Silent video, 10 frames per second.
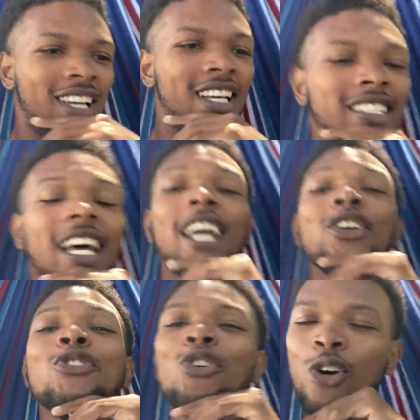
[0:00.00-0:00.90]
That's how
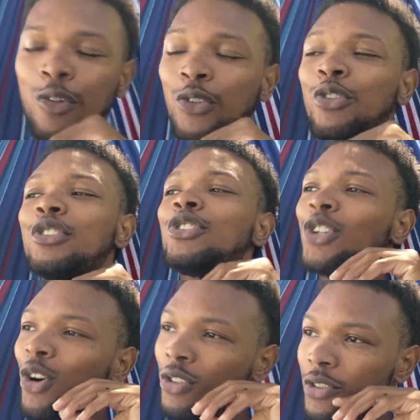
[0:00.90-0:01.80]
you know if you're the
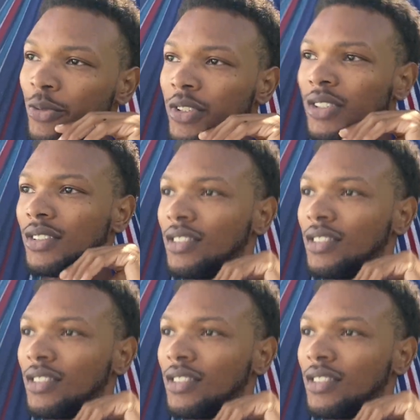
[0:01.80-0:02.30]
chosen one.